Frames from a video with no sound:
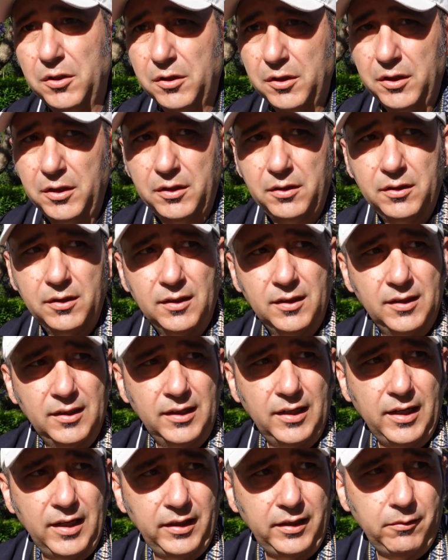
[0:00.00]
need
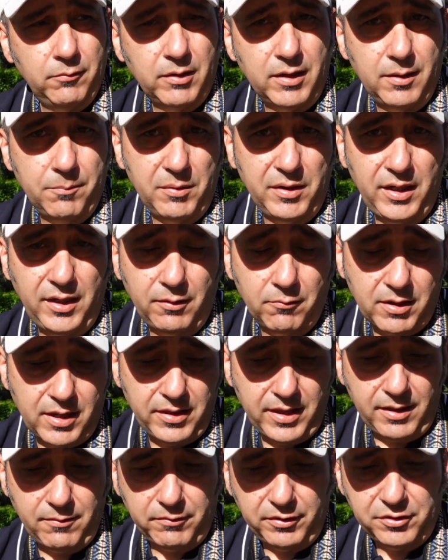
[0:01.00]
anyway. But anyway,
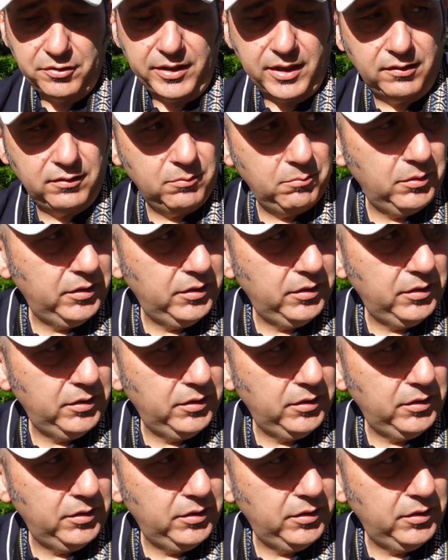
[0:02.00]
they reached out to